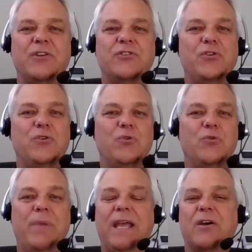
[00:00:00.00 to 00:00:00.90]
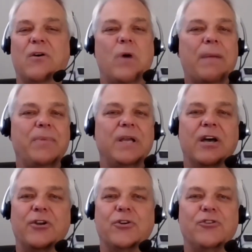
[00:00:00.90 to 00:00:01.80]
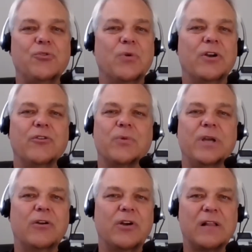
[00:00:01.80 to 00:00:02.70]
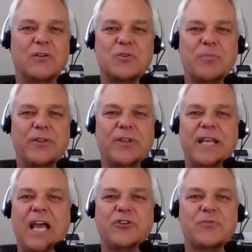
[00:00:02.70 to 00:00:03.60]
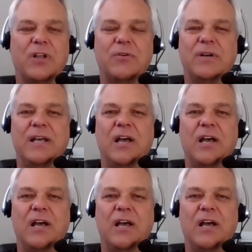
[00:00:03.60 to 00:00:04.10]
to make a whopping $100, $200, $300 a month in cash flow.